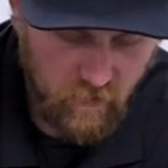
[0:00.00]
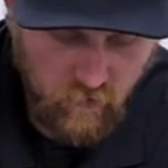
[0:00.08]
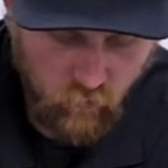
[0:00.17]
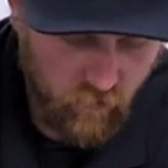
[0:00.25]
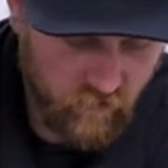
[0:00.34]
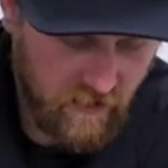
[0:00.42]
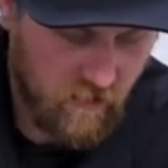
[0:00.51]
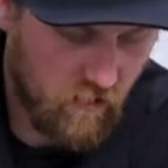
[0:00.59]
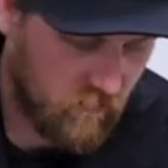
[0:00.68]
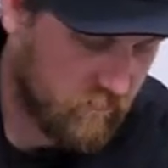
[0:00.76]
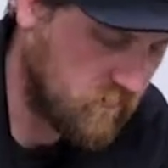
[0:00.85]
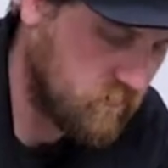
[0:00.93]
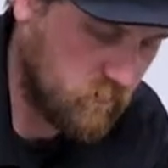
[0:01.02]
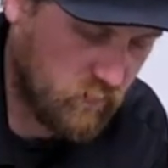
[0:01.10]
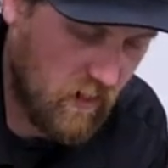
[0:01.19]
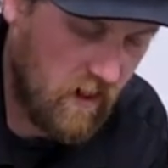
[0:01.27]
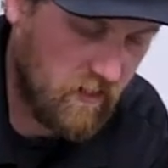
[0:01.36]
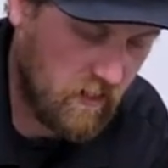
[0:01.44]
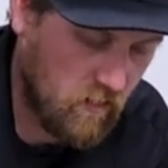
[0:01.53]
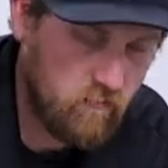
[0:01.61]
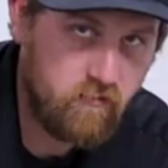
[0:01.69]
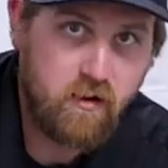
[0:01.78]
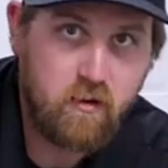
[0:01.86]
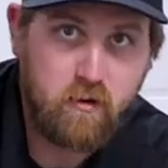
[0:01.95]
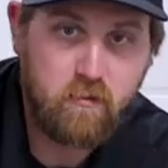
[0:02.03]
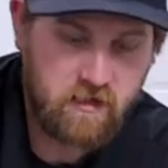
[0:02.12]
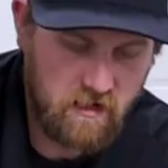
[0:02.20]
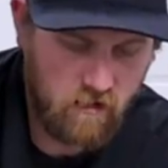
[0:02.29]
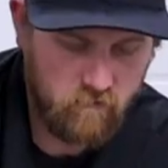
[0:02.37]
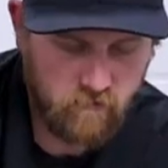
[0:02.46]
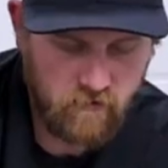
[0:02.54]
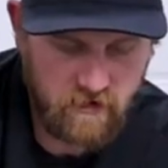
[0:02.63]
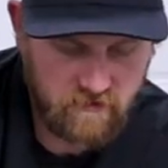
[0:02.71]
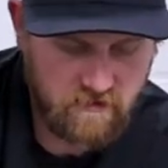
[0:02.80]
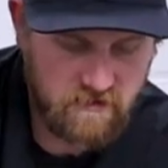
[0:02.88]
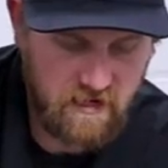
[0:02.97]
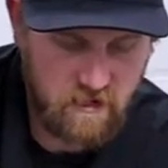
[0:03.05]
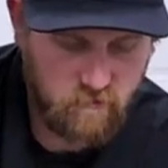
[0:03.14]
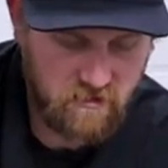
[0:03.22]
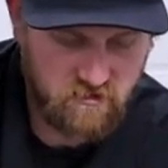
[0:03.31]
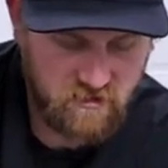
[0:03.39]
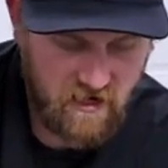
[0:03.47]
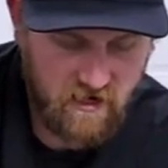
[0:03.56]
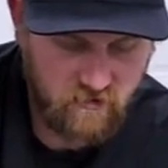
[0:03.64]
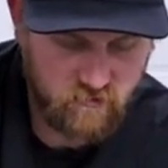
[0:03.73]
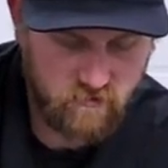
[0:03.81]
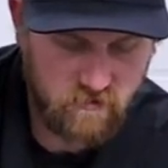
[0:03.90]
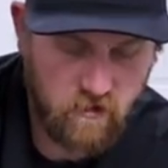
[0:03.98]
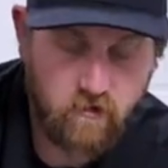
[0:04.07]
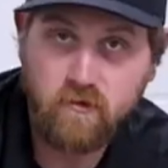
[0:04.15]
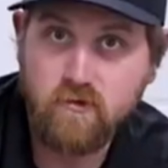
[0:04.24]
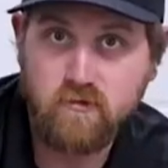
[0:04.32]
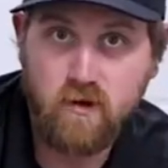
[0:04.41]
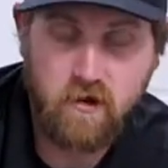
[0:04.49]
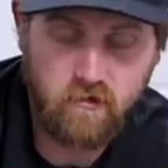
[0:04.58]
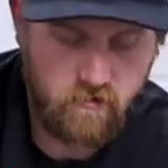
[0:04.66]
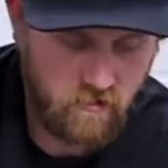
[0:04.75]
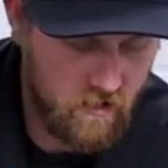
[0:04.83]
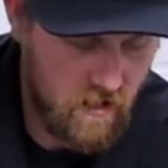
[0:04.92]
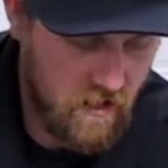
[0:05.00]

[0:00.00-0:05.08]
and work that off and pry that off there. But be careful not to damage the actual tongue of the trailer.